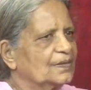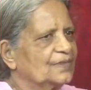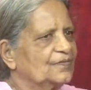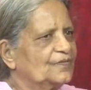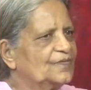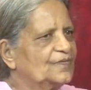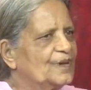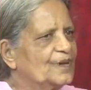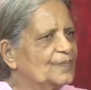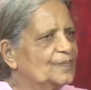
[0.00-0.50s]

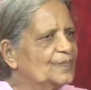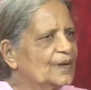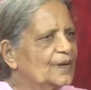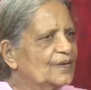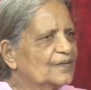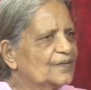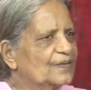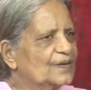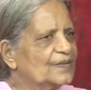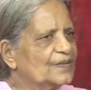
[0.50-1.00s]

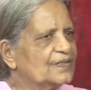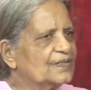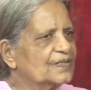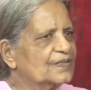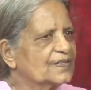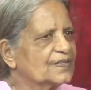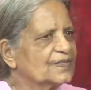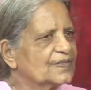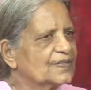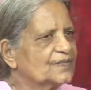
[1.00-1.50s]
willpower in
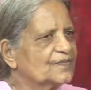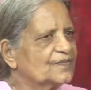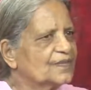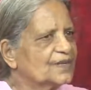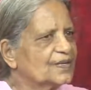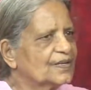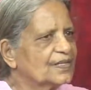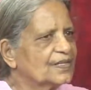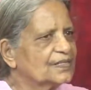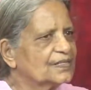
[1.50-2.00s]
such a
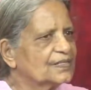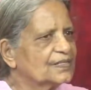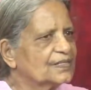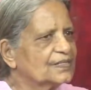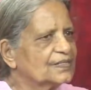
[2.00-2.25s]
way